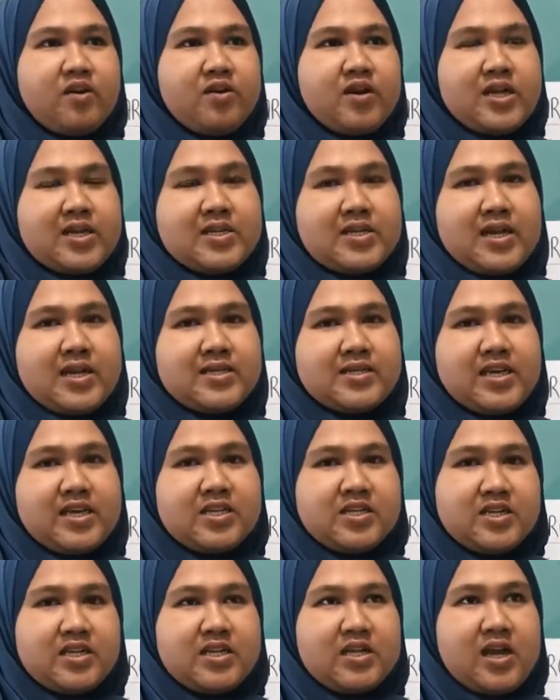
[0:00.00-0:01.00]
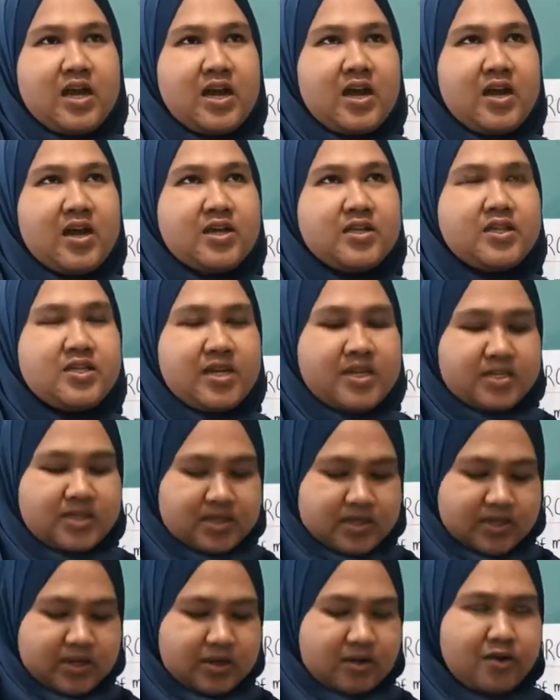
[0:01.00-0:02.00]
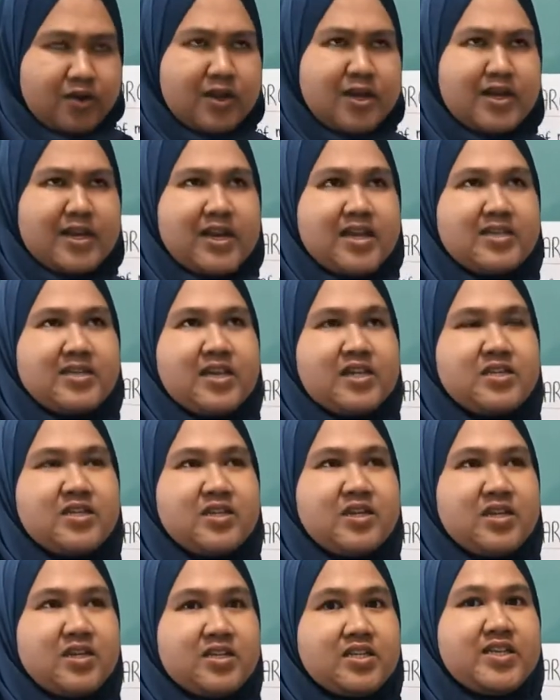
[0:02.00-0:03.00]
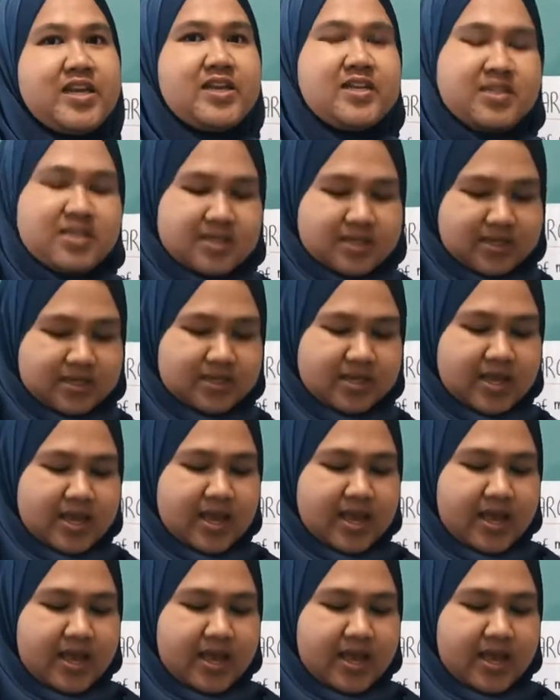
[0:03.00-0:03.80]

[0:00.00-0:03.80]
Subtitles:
organizational changes.